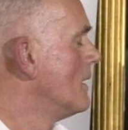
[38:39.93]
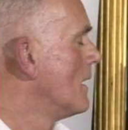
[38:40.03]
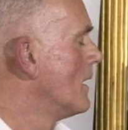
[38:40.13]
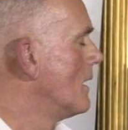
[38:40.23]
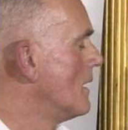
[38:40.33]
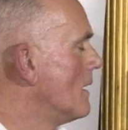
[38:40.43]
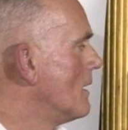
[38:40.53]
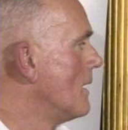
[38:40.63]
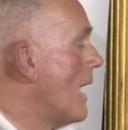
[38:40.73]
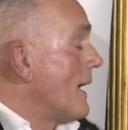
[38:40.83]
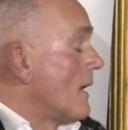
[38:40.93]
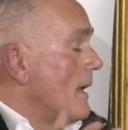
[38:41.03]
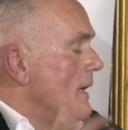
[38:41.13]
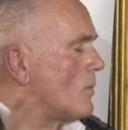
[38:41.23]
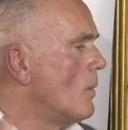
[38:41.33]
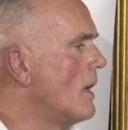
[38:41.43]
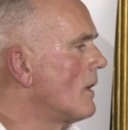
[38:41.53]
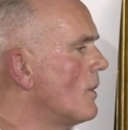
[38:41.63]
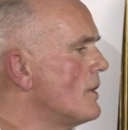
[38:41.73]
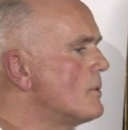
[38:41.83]
uh, like his work or
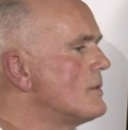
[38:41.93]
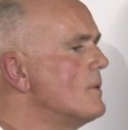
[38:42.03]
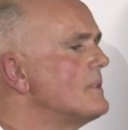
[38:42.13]
you don't.